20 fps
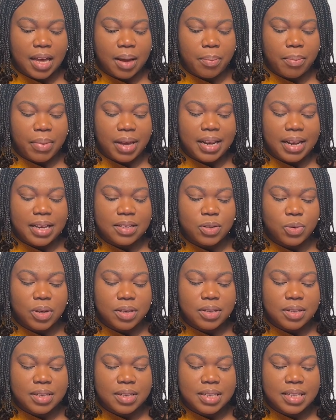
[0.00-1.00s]
My next
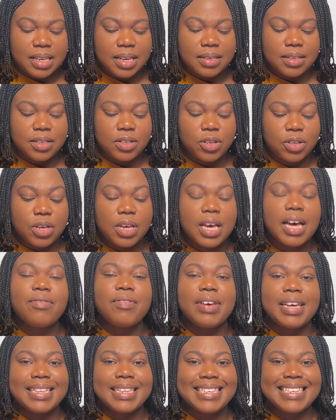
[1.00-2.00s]
question says, do you have
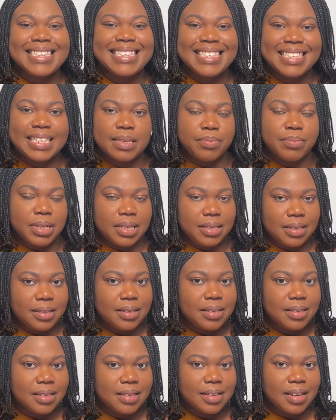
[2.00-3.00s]
any
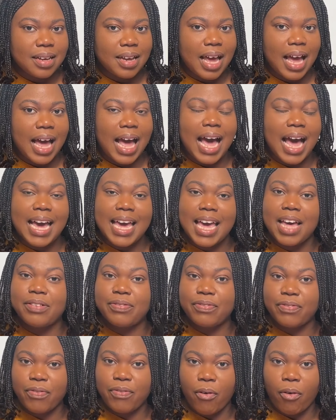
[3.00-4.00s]
siblings? I have
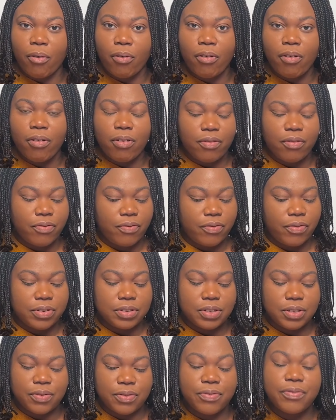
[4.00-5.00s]
four,
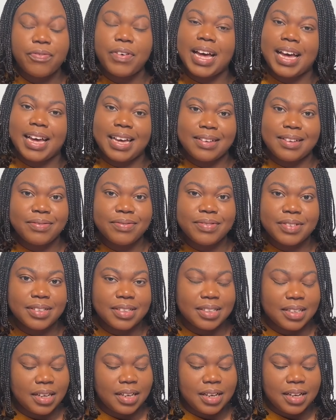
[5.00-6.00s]
first of five,
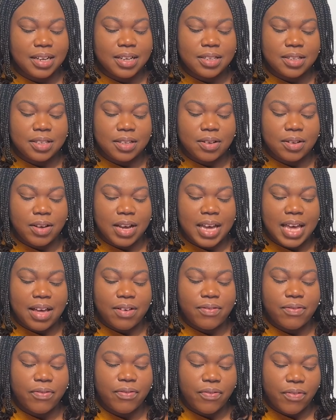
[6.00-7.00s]
so I
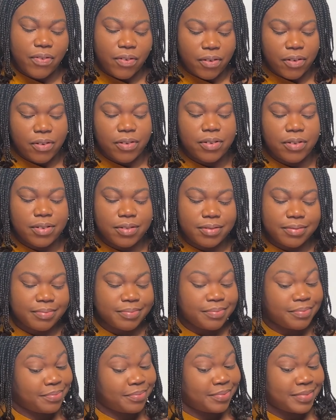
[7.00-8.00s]
have four
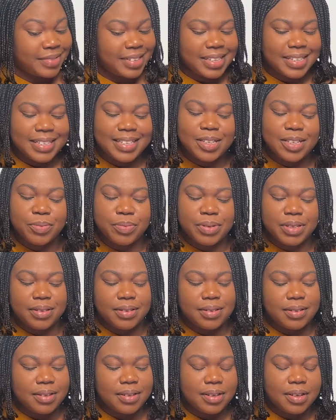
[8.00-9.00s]
siblings.